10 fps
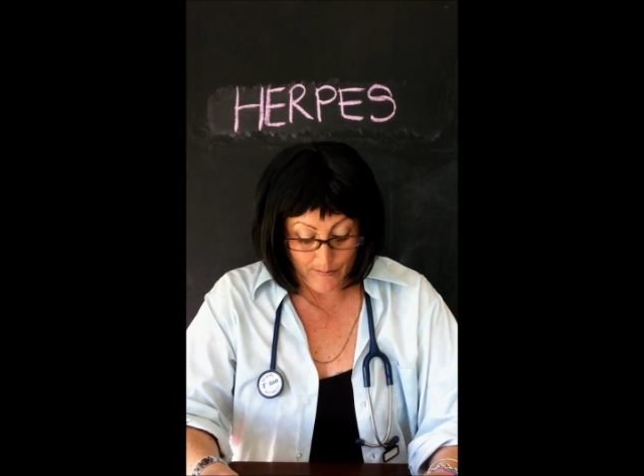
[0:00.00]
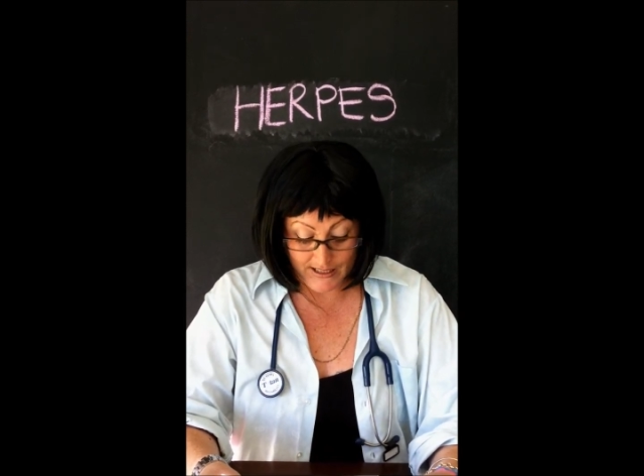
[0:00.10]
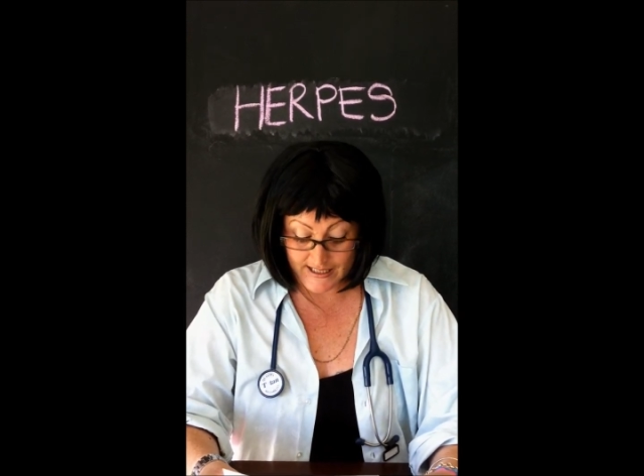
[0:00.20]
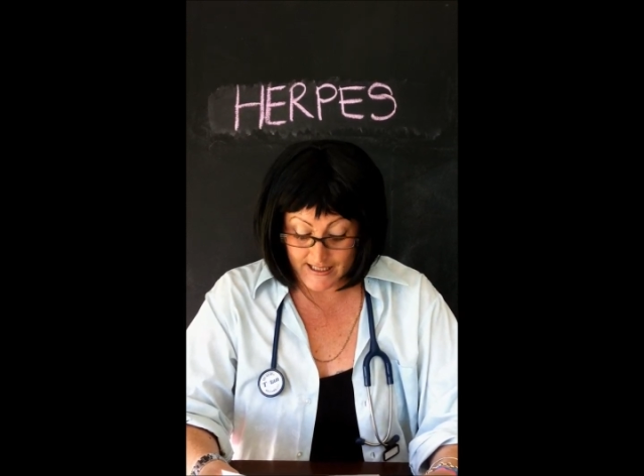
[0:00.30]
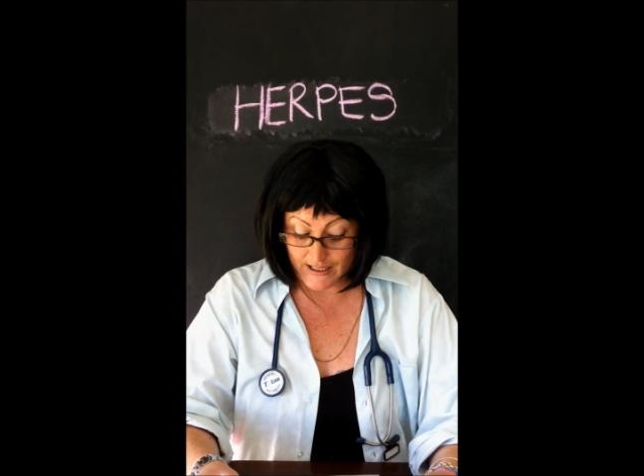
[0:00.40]

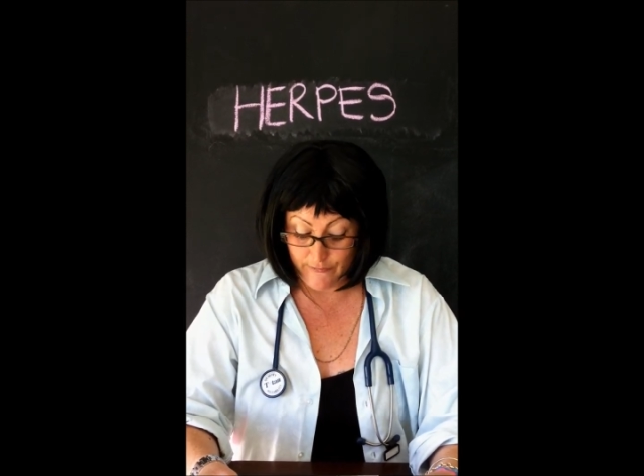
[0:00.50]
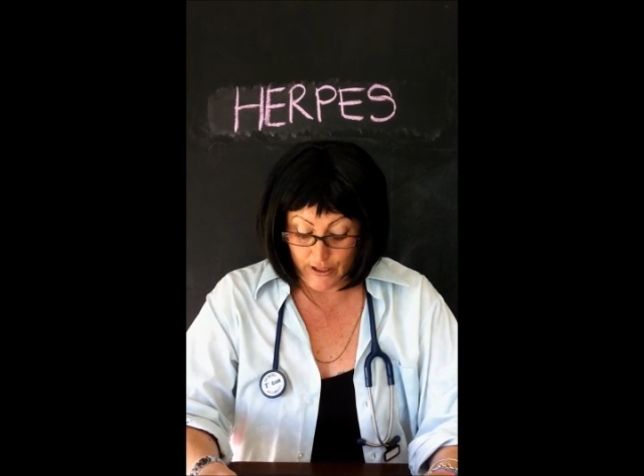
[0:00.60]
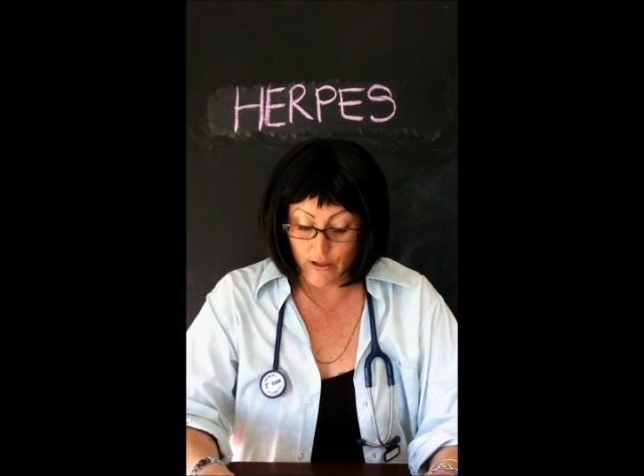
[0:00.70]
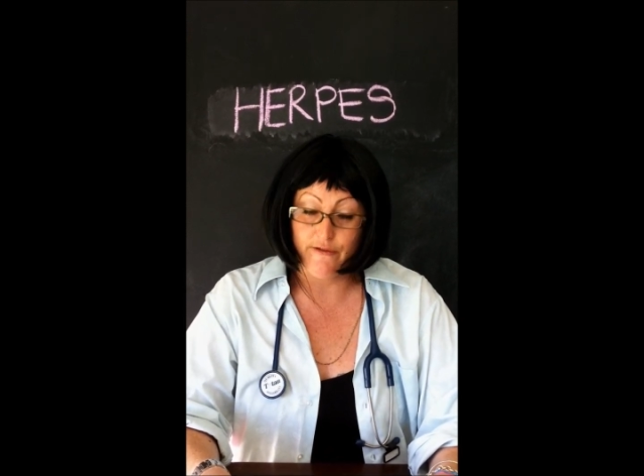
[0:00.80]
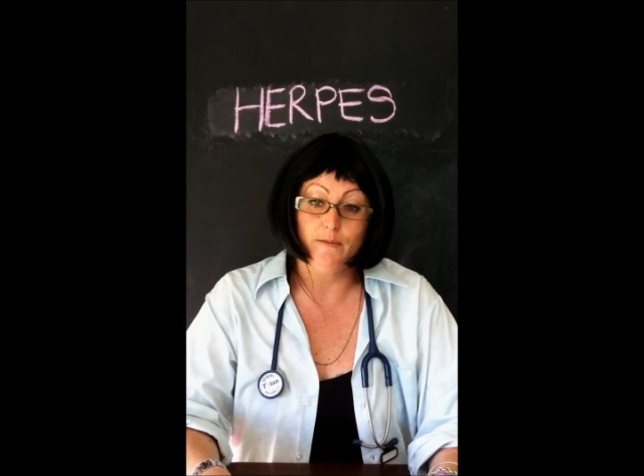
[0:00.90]
Blisters can
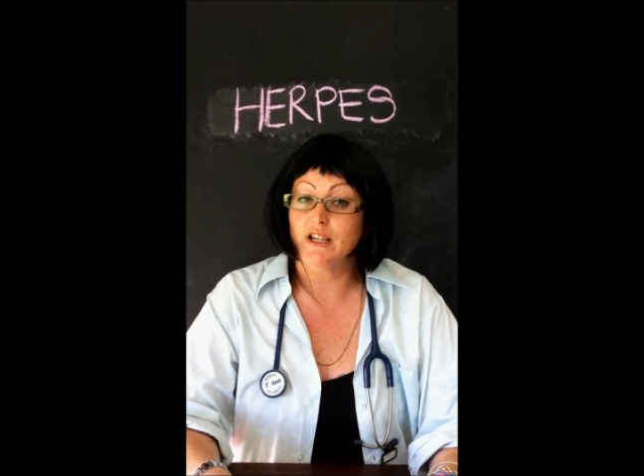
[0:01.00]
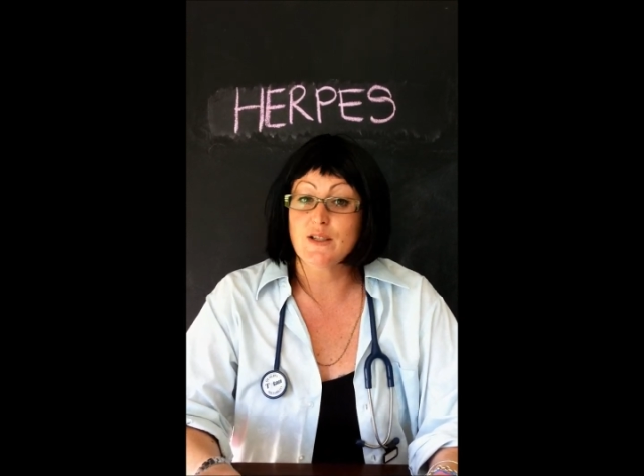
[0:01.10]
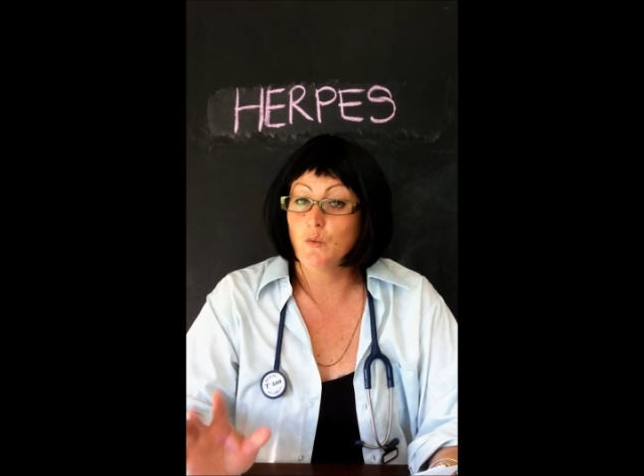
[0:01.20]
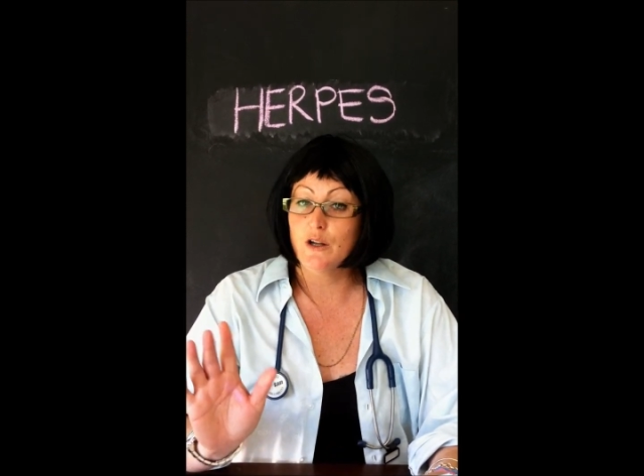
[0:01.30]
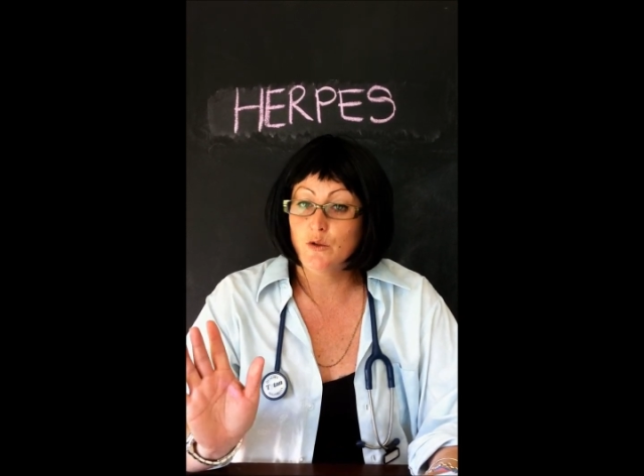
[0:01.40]
vary from
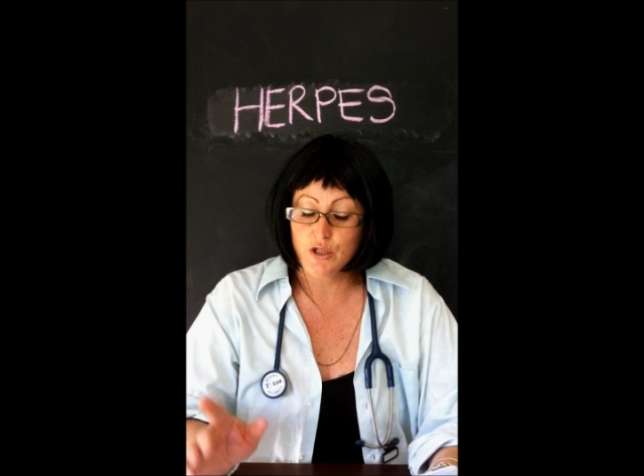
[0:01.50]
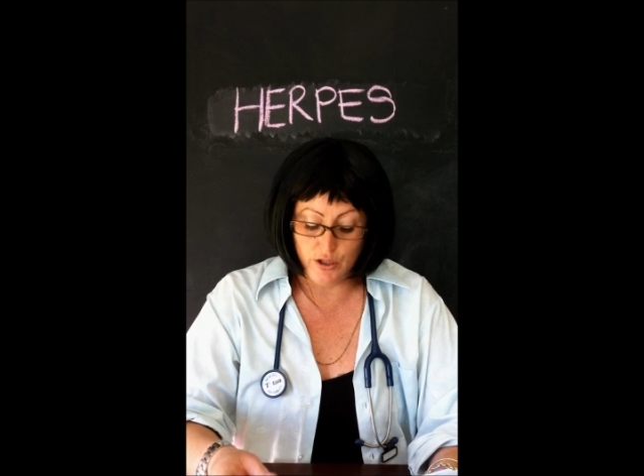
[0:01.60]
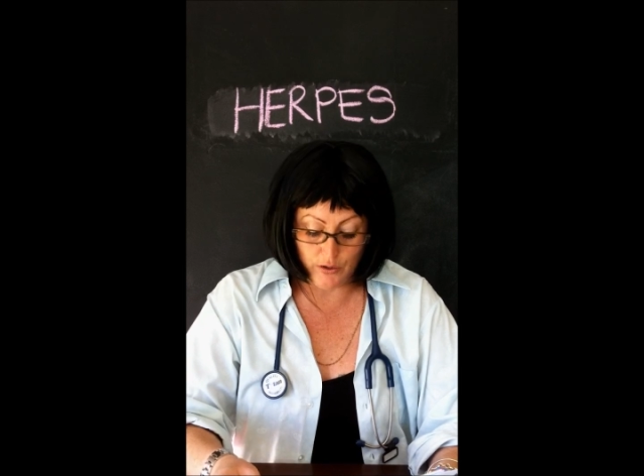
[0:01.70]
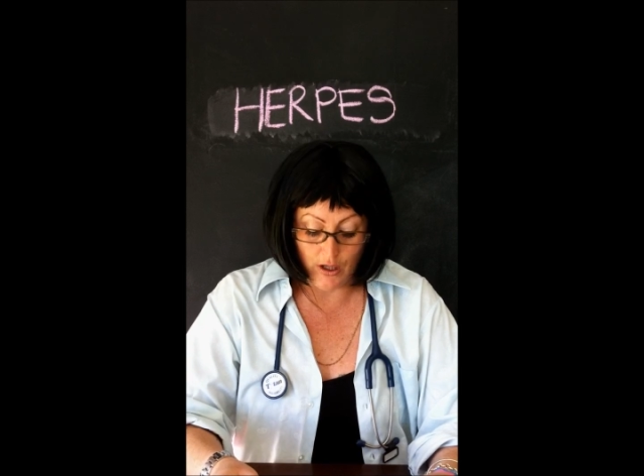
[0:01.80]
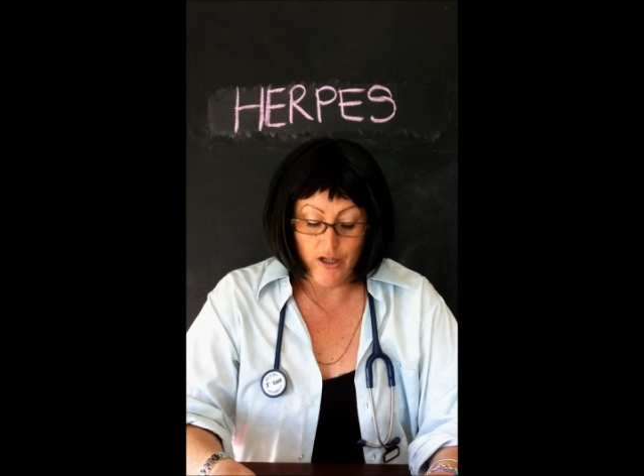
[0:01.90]
just one or
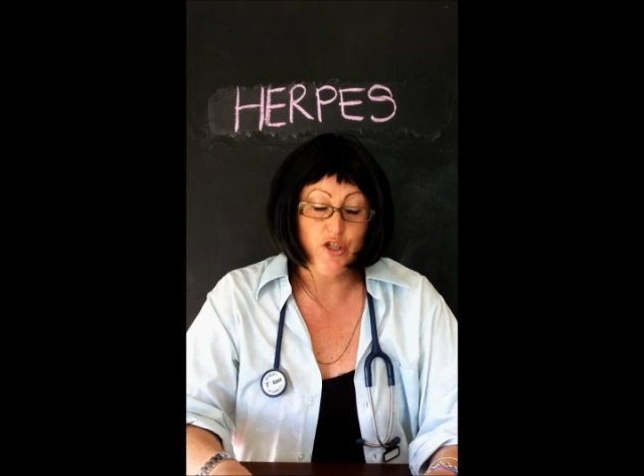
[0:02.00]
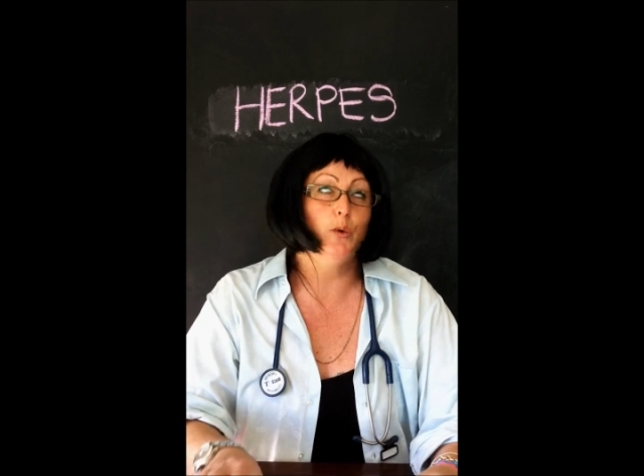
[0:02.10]
two